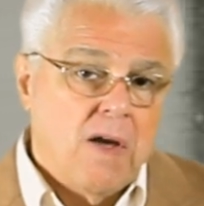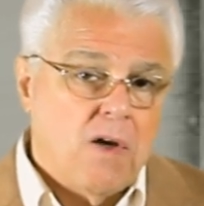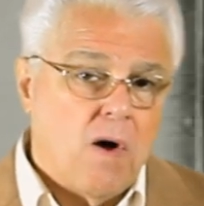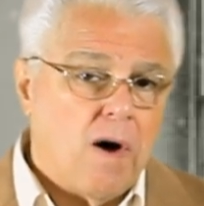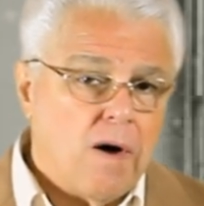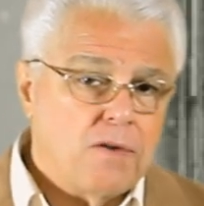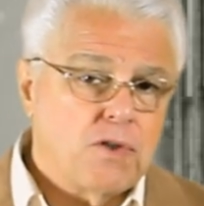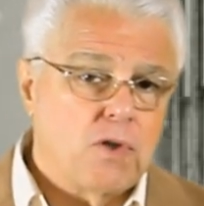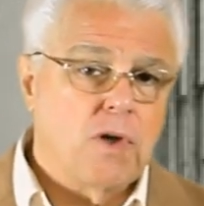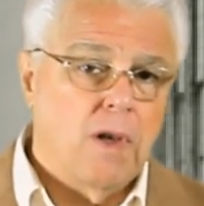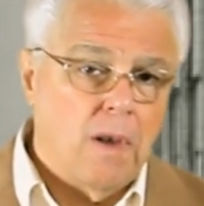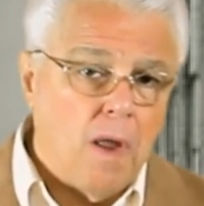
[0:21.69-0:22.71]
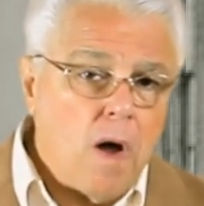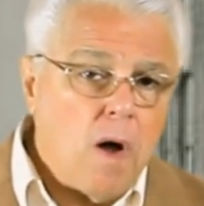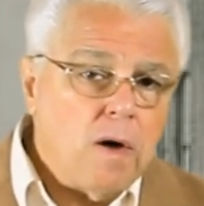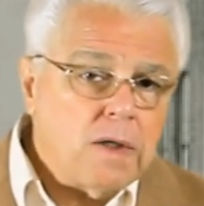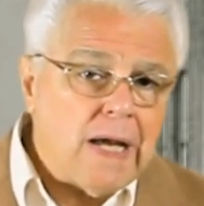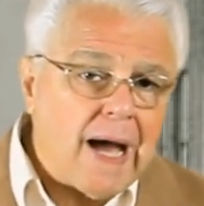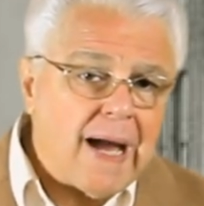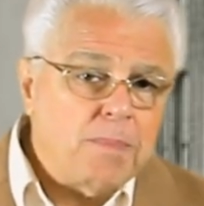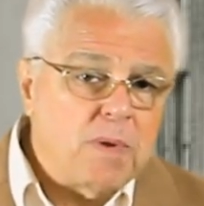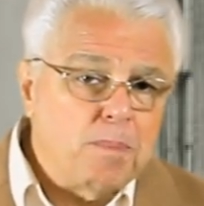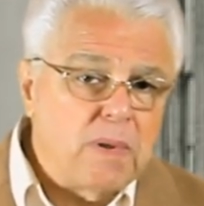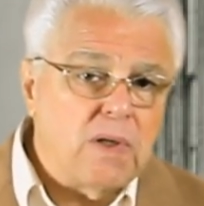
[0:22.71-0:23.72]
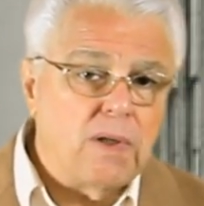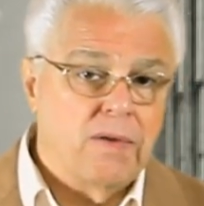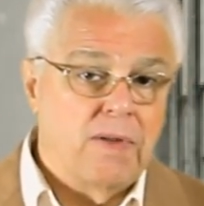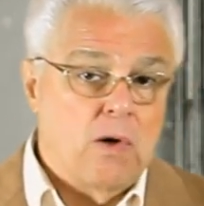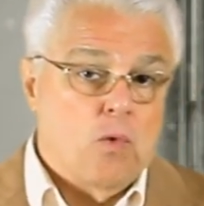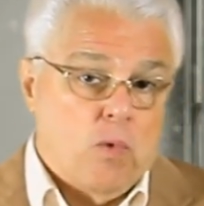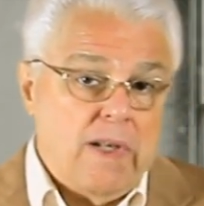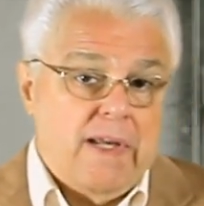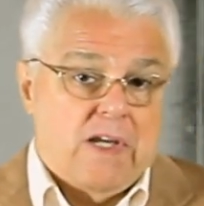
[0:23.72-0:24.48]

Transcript: cars took a long time to build, and they were really